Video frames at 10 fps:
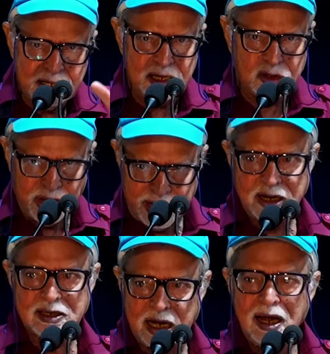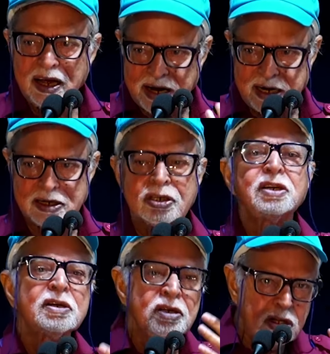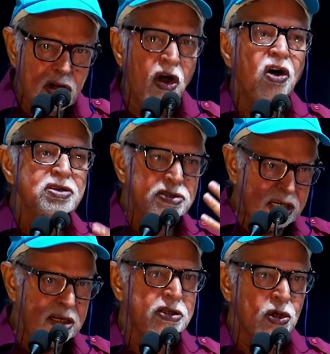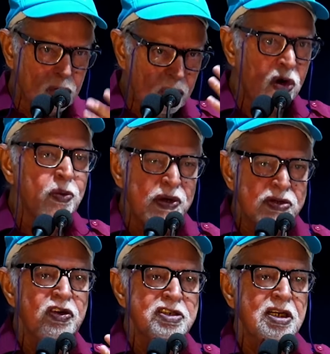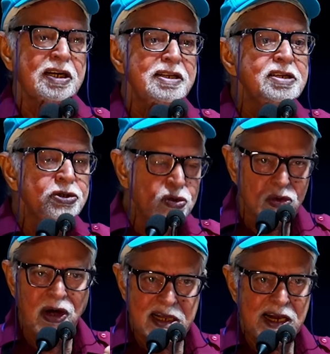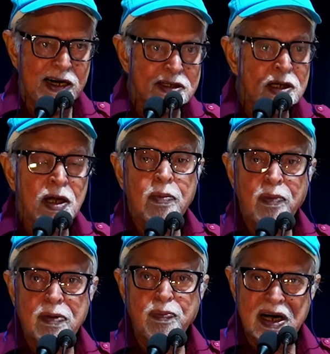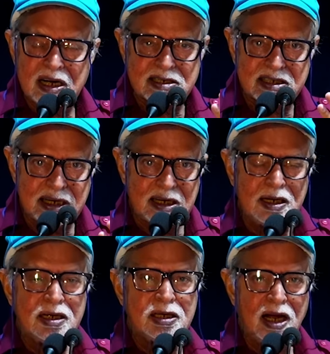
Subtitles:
acquiring the rights. Long struggle through long peaceful struggle to acquire the rights. But Bhagat Singh,